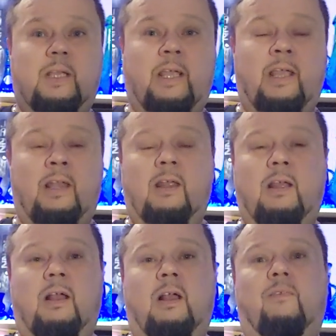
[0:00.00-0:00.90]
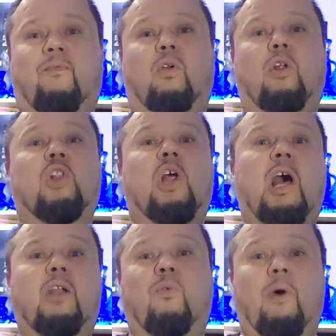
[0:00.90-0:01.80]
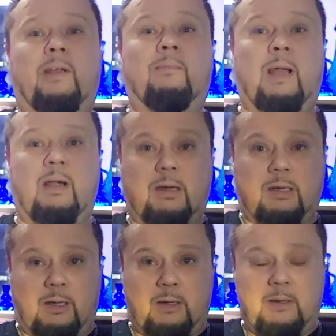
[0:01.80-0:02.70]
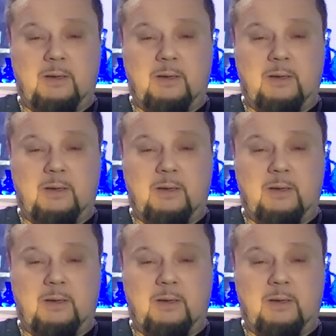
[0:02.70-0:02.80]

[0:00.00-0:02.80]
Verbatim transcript: And for a lot of white America,